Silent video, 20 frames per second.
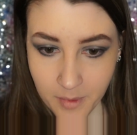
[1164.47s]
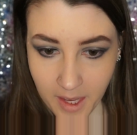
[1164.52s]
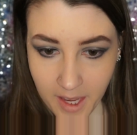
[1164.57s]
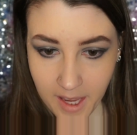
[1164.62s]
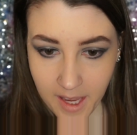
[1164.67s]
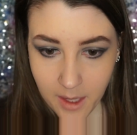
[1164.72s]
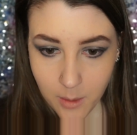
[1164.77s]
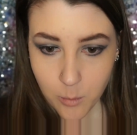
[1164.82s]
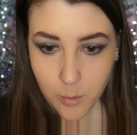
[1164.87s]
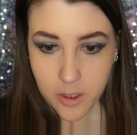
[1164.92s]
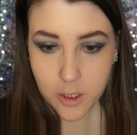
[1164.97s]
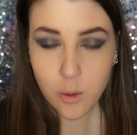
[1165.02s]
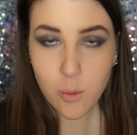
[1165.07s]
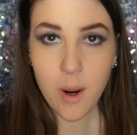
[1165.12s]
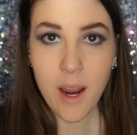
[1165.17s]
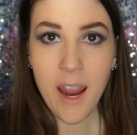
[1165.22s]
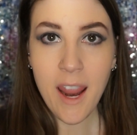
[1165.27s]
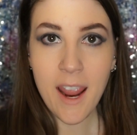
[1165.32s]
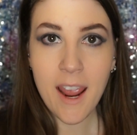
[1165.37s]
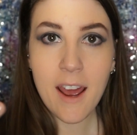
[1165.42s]
and when you
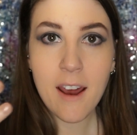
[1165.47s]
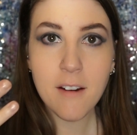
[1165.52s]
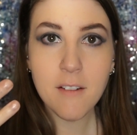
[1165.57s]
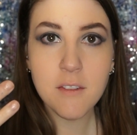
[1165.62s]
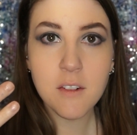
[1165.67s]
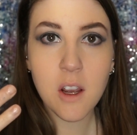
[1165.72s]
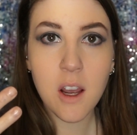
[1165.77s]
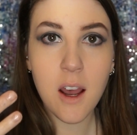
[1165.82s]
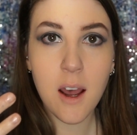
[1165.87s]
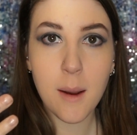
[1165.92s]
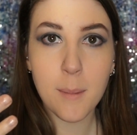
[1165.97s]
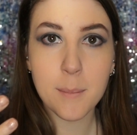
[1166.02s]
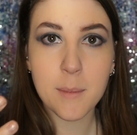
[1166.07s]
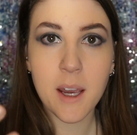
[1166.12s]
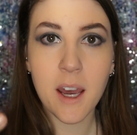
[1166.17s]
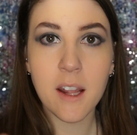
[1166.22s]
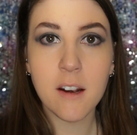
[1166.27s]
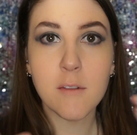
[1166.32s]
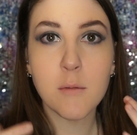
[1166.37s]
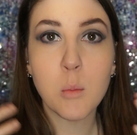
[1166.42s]
have
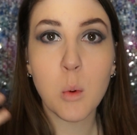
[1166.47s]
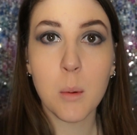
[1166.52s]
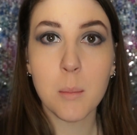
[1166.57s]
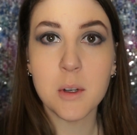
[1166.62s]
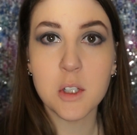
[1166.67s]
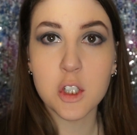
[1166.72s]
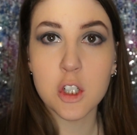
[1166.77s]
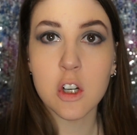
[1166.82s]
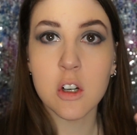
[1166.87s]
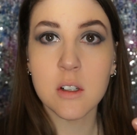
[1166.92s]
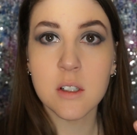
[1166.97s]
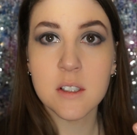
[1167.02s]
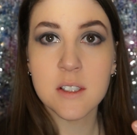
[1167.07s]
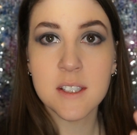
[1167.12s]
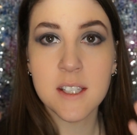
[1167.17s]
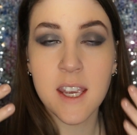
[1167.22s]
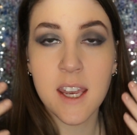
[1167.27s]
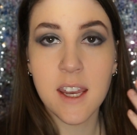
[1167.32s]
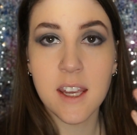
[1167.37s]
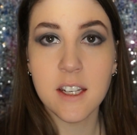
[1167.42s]
kind of more mature
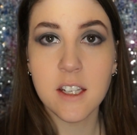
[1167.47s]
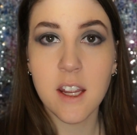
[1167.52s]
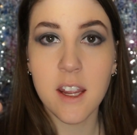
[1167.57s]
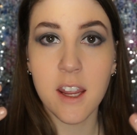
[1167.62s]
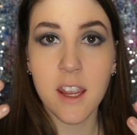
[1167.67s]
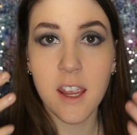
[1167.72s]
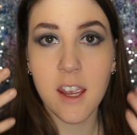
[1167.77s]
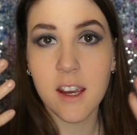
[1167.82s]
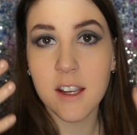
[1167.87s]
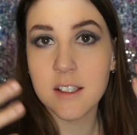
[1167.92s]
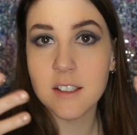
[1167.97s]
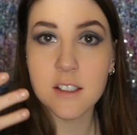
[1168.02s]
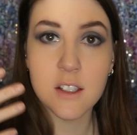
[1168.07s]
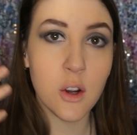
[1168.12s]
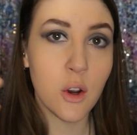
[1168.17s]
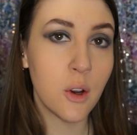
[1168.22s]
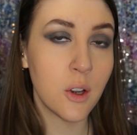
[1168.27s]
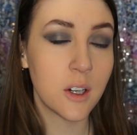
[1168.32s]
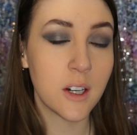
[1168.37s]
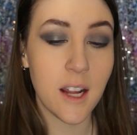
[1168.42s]
skin and
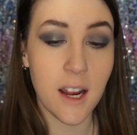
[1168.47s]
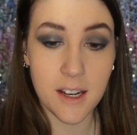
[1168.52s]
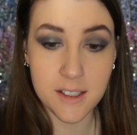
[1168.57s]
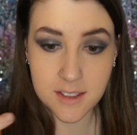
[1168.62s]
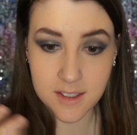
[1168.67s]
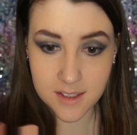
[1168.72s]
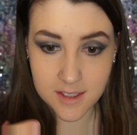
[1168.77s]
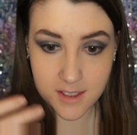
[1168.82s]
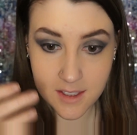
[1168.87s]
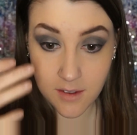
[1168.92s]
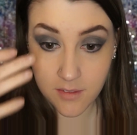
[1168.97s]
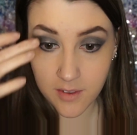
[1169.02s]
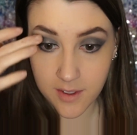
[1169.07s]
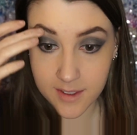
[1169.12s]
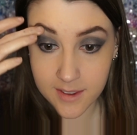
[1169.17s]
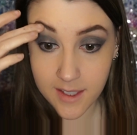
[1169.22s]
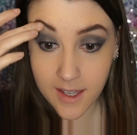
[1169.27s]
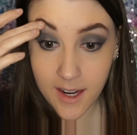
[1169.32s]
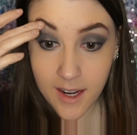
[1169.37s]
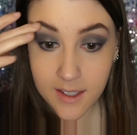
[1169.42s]
hooded eyes and stuff
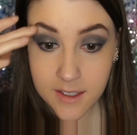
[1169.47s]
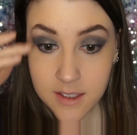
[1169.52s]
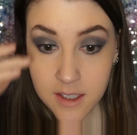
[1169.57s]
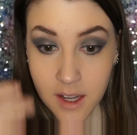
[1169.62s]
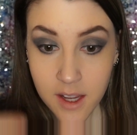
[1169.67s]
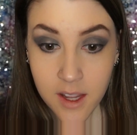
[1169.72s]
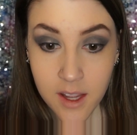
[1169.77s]
like that,